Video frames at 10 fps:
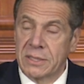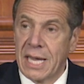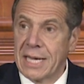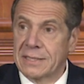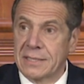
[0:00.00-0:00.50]

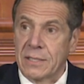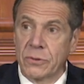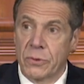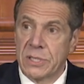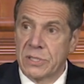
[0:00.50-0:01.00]
tax
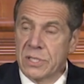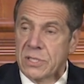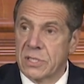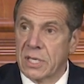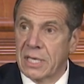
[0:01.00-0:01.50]

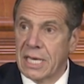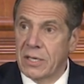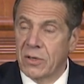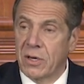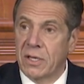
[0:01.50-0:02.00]
increases,
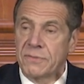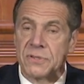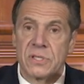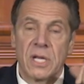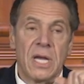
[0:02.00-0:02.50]

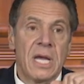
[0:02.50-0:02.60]
layoffs.